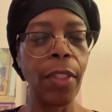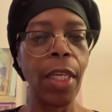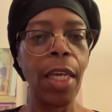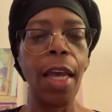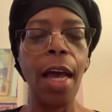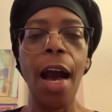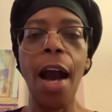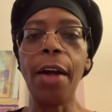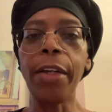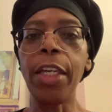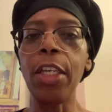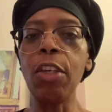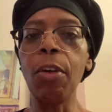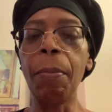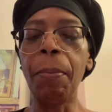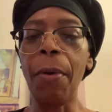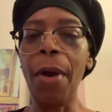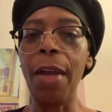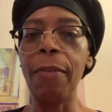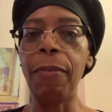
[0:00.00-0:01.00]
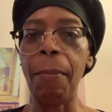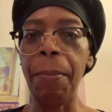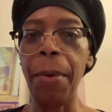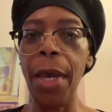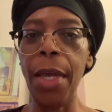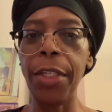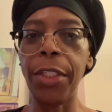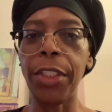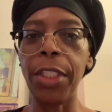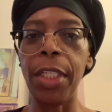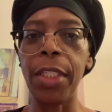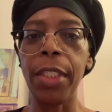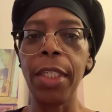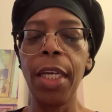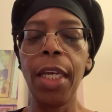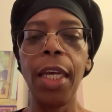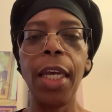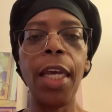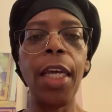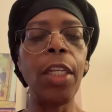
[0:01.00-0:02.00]
How can you pray for patience
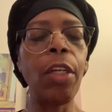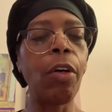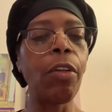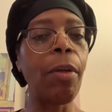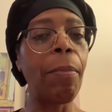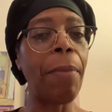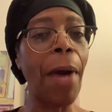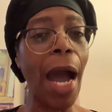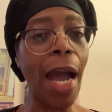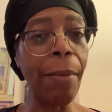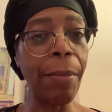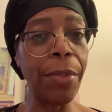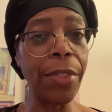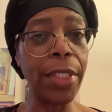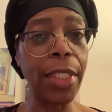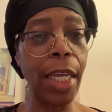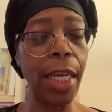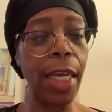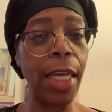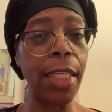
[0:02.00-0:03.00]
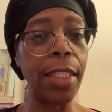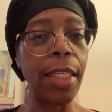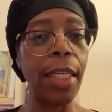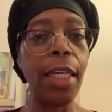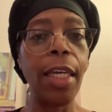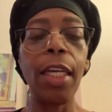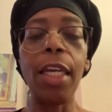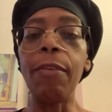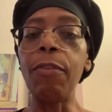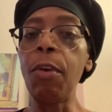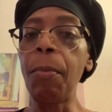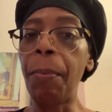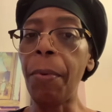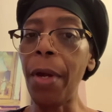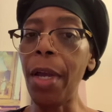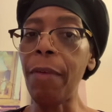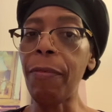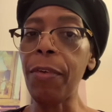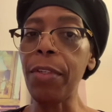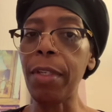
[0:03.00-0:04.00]
and know the Bible says if you're
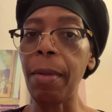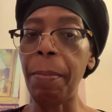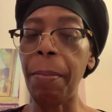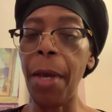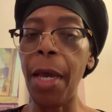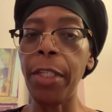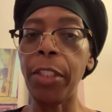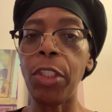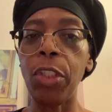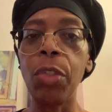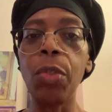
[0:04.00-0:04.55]
praying for some patience,